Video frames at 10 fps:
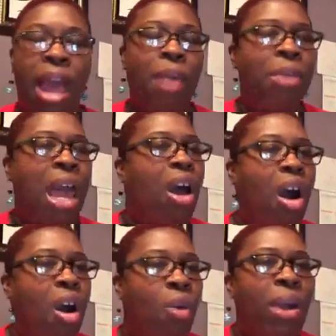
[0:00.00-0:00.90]
I'm not
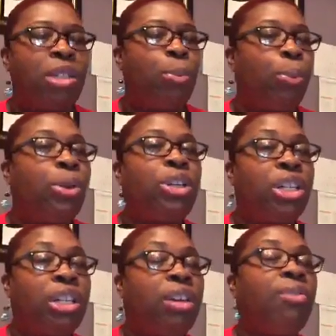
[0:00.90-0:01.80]
always
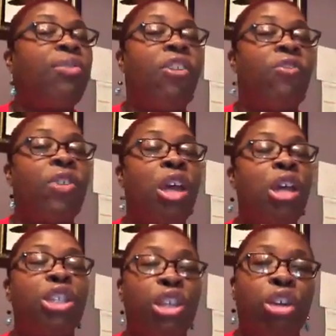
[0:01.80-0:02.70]
appreciative of
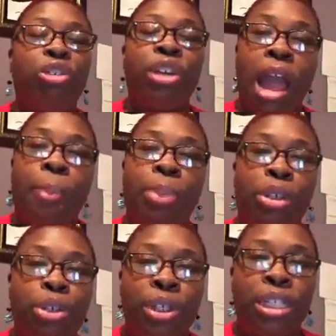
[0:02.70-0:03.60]
certain
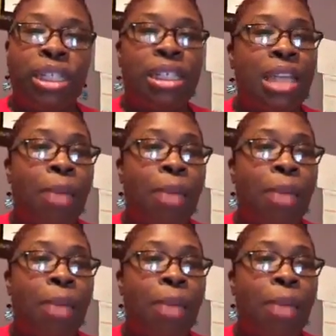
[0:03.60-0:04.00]
opportunities.